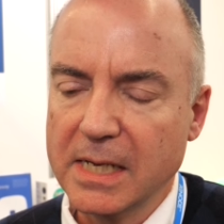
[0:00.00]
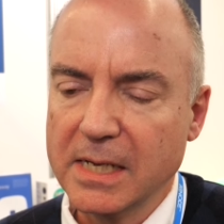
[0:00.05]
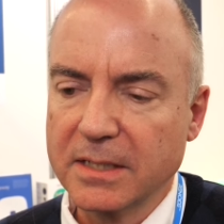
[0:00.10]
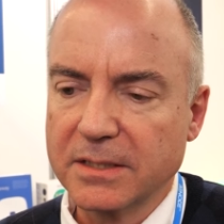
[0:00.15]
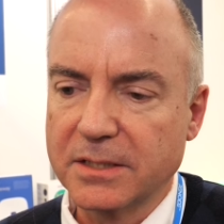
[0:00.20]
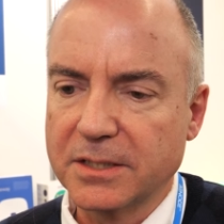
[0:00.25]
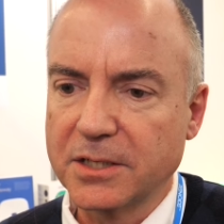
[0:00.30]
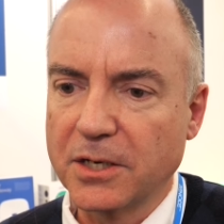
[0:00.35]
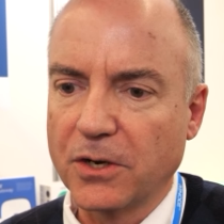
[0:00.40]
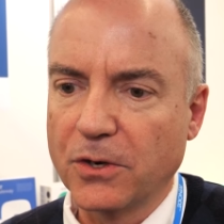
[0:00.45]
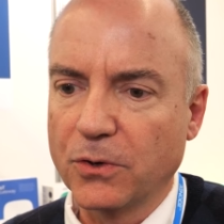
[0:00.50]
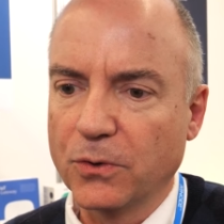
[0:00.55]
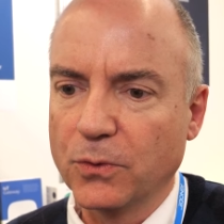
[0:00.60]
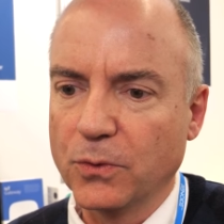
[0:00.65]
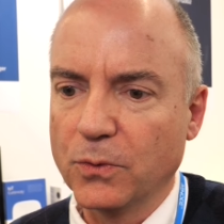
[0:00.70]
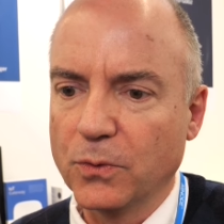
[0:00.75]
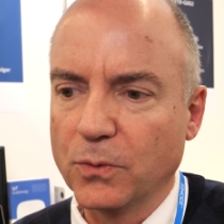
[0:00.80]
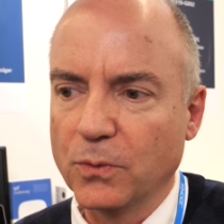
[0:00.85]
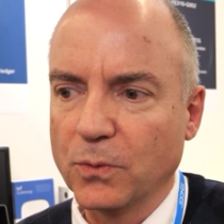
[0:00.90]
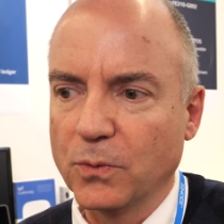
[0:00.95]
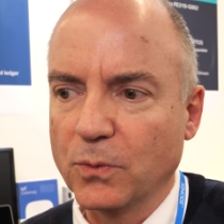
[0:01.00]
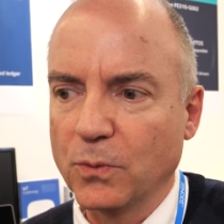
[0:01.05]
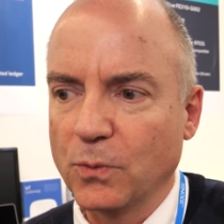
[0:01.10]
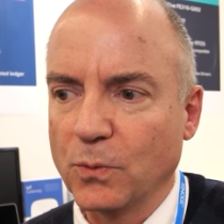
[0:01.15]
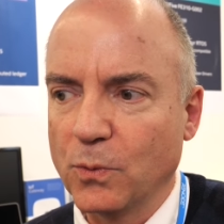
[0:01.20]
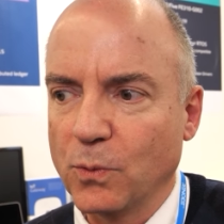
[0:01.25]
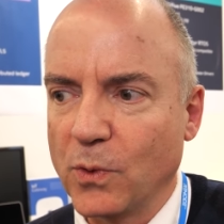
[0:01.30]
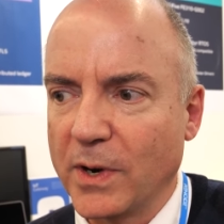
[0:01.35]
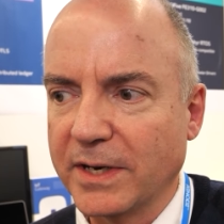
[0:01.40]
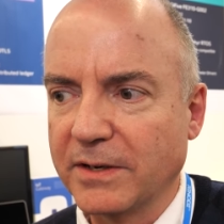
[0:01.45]
So
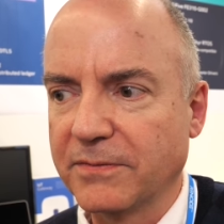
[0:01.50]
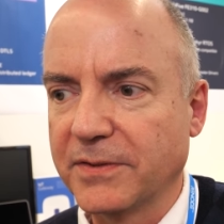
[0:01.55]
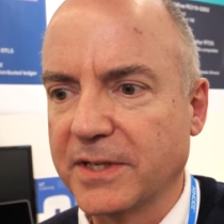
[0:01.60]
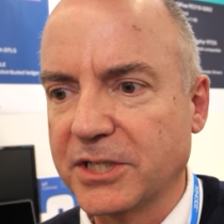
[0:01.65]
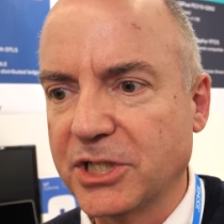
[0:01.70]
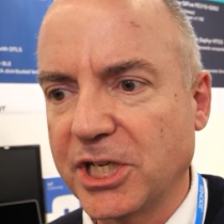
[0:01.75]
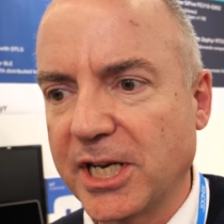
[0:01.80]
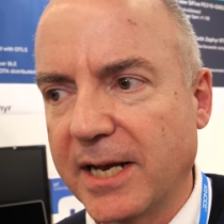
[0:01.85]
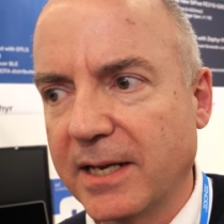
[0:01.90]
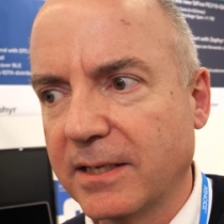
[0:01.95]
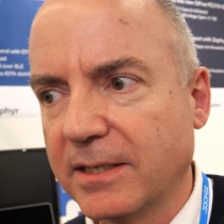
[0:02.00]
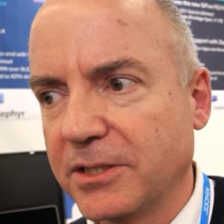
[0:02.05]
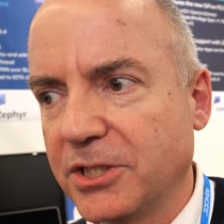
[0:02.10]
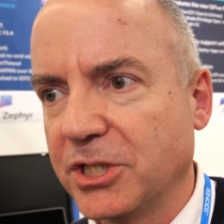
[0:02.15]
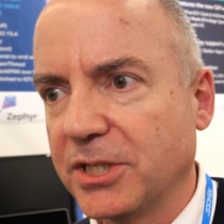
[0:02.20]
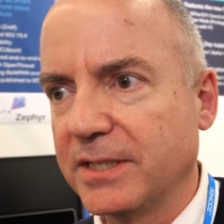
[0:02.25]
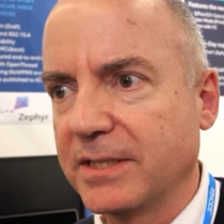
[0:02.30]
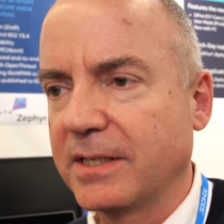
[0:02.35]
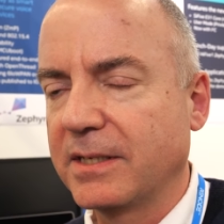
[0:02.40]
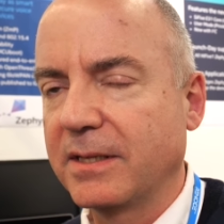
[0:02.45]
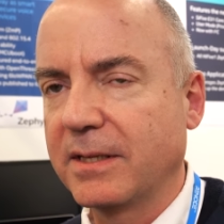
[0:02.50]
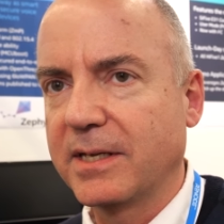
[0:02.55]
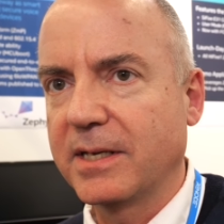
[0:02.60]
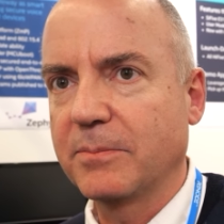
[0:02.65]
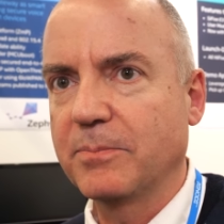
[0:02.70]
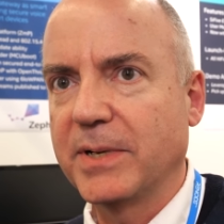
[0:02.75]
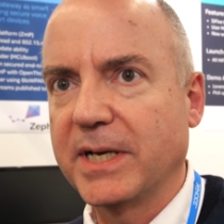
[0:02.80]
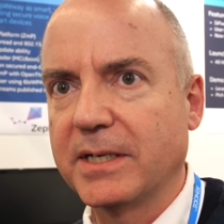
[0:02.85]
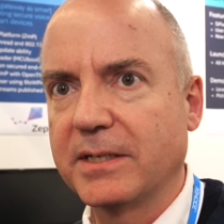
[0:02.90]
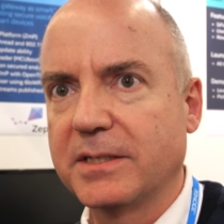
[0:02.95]
one of the challenges in the
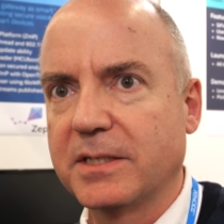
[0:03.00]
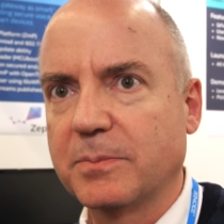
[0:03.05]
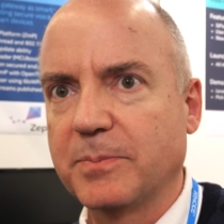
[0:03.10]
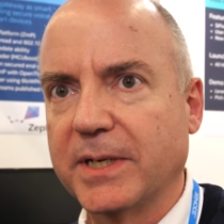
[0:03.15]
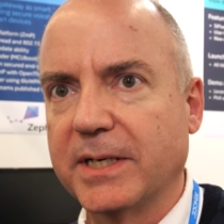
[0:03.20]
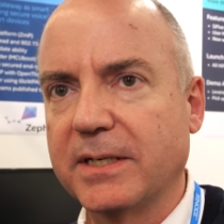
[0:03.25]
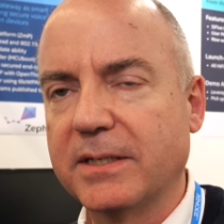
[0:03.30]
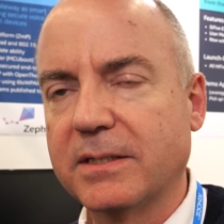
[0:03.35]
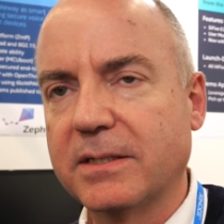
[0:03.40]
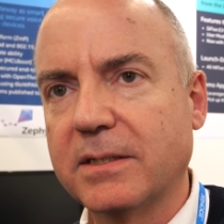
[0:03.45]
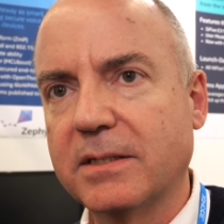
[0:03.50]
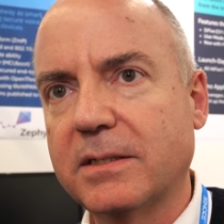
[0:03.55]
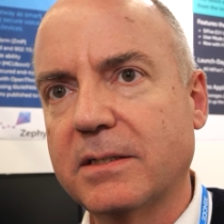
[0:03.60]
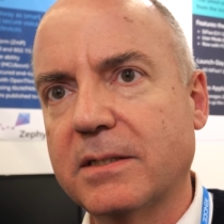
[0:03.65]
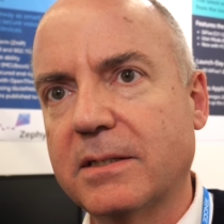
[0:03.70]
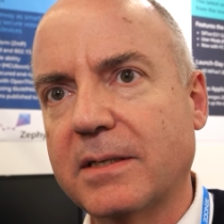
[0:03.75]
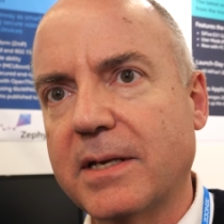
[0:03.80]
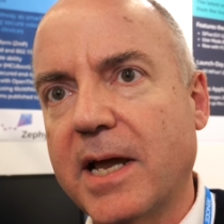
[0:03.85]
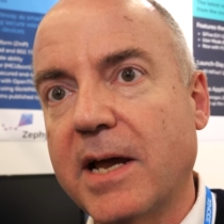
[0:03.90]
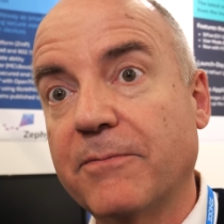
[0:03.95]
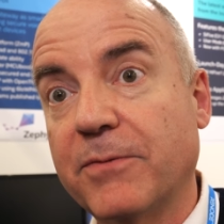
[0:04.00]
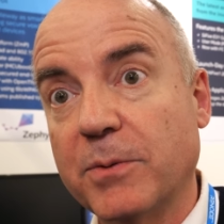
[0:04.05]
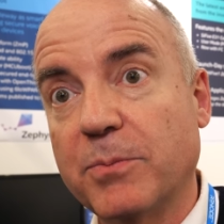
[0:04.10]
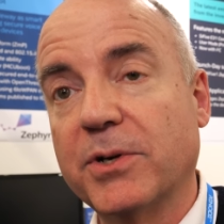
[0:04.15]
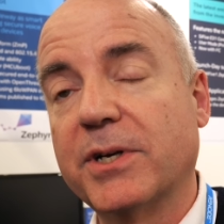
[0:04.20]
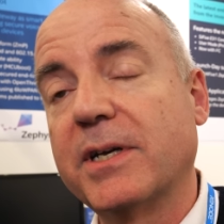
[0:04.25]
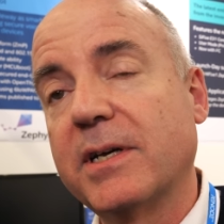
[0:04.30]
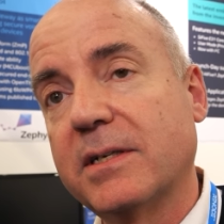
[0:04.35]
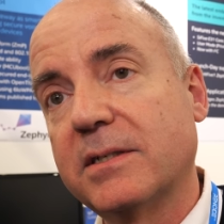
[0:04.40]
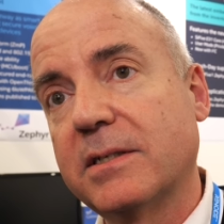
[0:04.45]
embedded space is
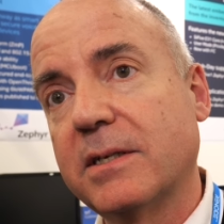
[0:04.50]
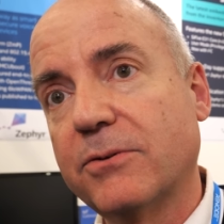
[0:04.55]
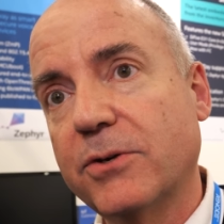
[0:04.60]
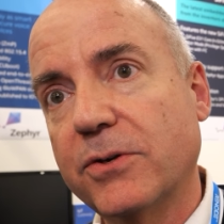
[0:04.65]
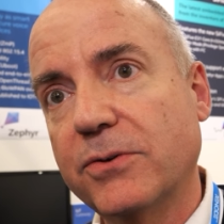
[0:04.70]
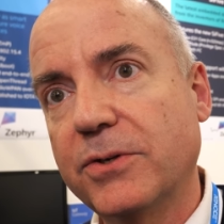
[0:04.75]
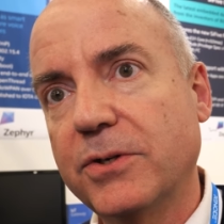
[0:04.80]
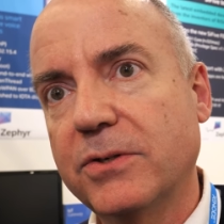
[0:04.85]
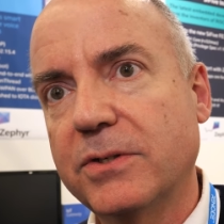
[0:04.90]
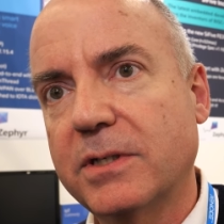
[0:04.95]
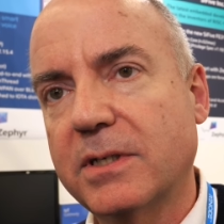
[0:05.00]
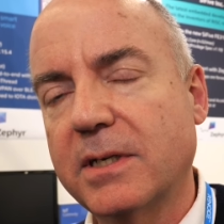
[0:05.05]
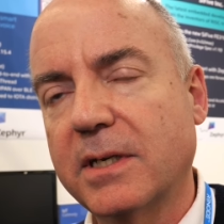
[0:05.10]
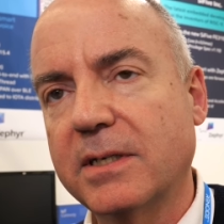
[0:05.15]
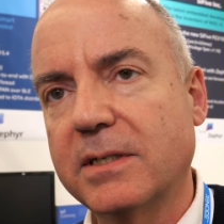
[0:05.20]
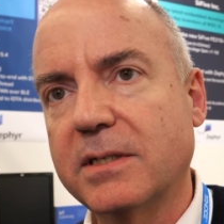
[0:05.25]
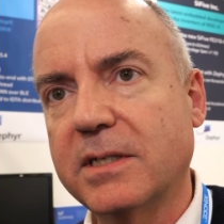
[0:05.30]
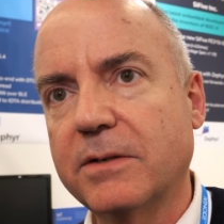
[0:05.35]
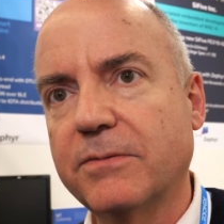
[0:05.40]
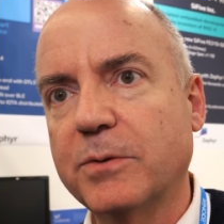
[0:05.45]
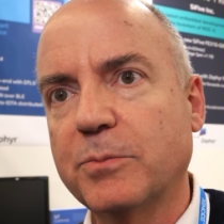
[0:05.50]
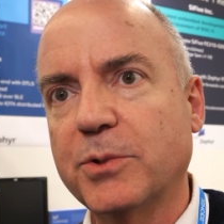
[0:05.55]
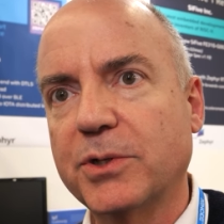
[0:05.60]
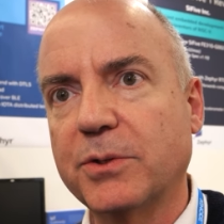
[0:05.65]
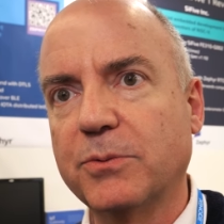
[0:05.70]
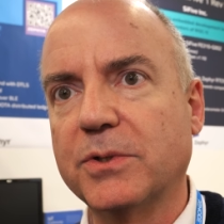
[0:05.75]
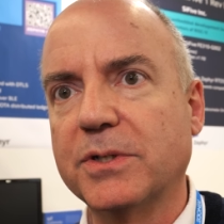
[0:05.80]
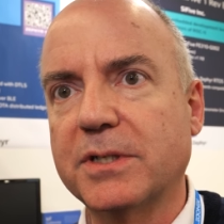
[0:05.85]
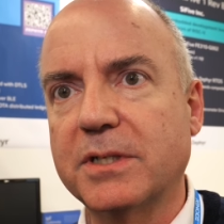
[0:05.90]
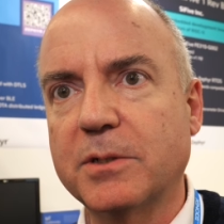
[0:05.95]
everybody has their own use case. Everybody
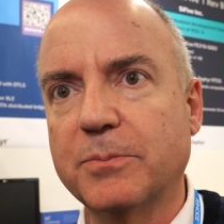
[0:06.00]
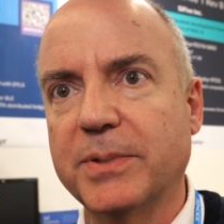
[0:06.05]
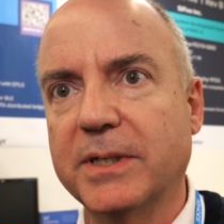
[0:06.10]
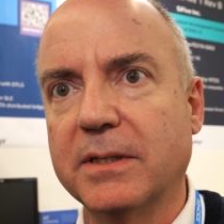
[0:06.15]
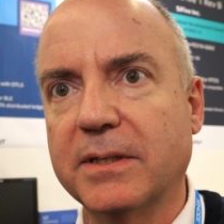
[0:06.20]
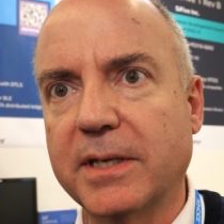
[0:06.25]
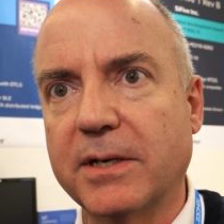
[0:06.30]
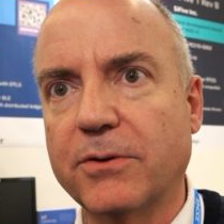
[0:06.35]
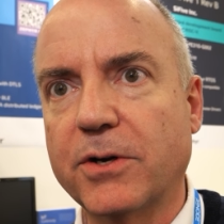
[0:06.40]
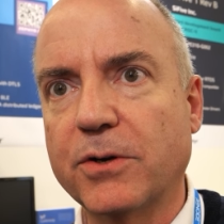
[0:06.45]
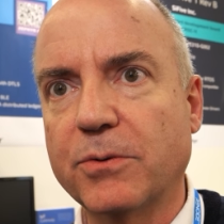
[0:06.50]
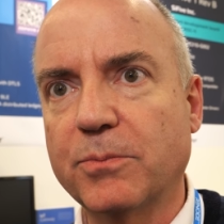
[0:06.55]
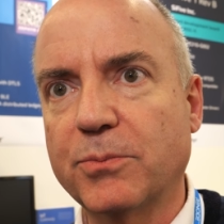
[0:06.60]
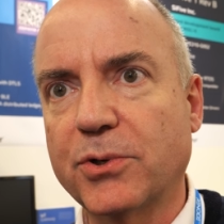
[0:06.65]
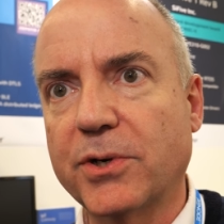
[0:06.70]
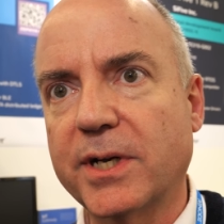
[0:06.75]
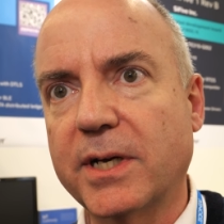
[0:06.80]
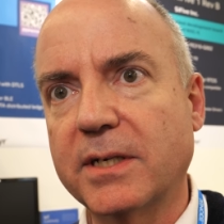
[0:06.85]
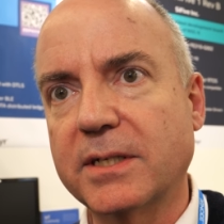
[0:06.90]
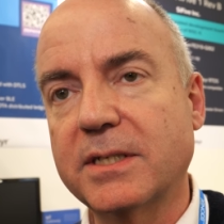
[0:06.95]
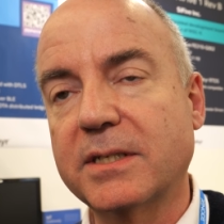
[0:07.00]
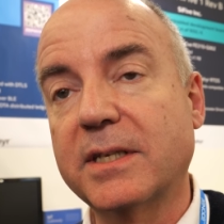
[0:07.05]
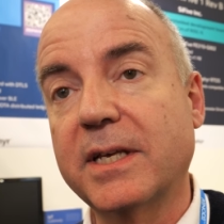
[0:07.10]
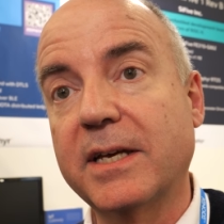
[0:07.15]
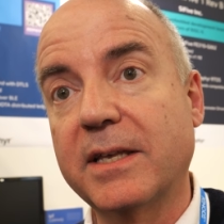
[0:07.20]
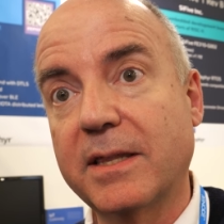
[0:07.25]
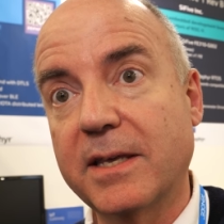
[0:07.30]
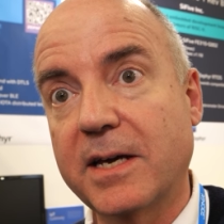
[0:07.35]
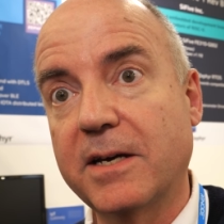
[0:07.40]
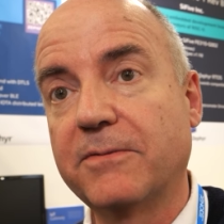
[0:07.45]
wants to build their own product and
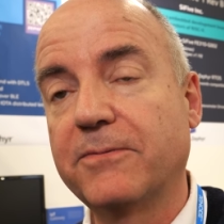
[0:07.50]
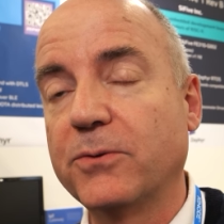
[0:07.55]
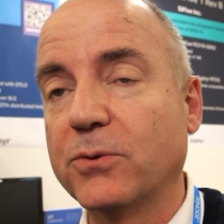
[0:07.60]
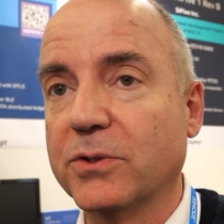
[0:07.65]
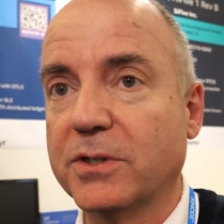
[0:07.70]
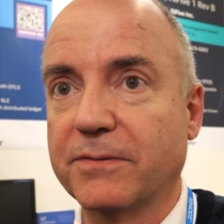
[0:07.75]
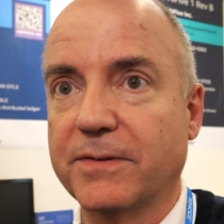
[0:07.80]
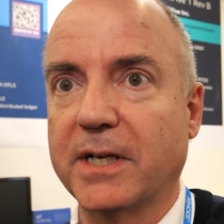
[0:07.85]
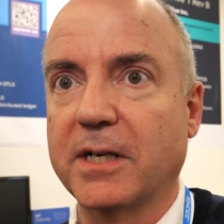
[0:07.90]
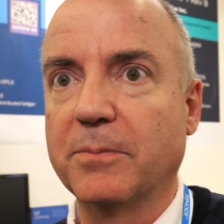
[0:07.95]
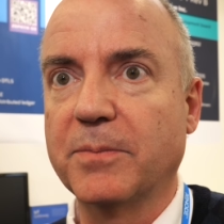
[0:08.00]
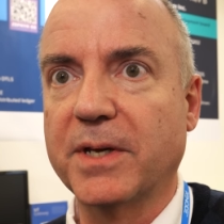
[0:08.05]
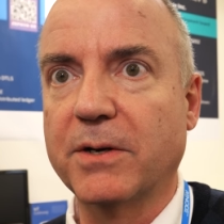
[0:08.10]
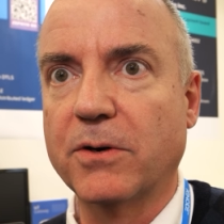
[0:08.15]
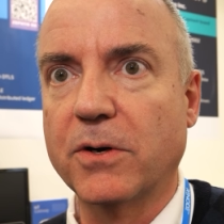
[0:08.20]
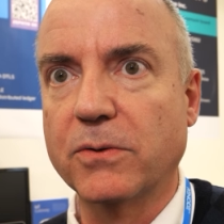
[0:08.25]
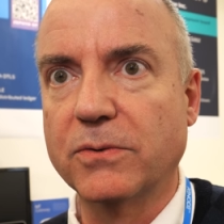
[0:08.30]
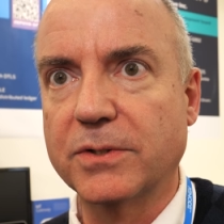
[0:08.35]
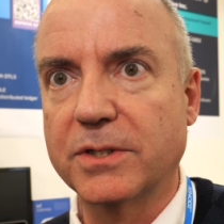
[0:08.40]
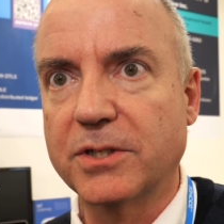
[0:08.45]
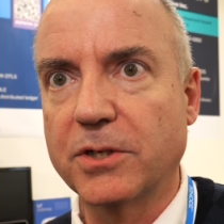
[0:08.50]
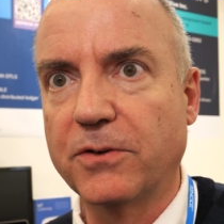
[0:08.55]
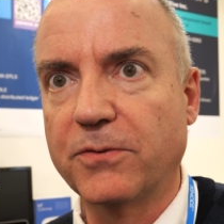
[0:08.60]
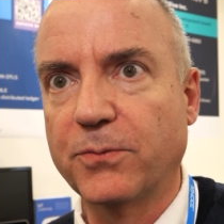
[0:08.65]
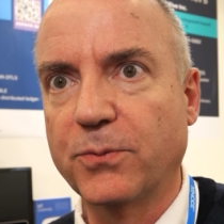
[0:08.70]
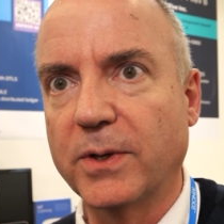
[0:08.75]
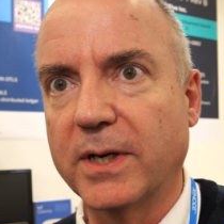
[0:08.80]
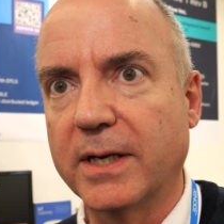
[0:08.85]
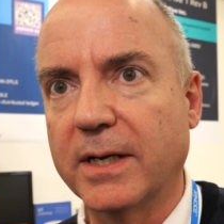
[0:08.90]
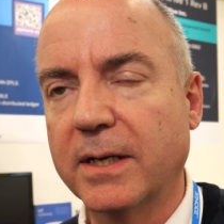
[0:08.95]
they therefore develop their own
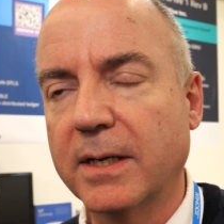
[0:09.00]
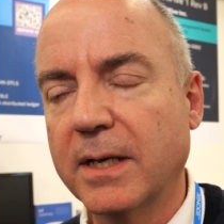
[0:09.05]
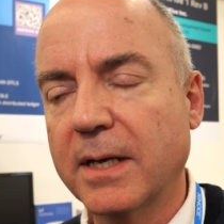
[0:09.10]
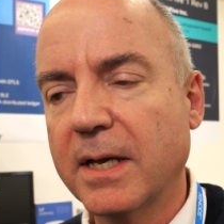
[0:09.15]
software.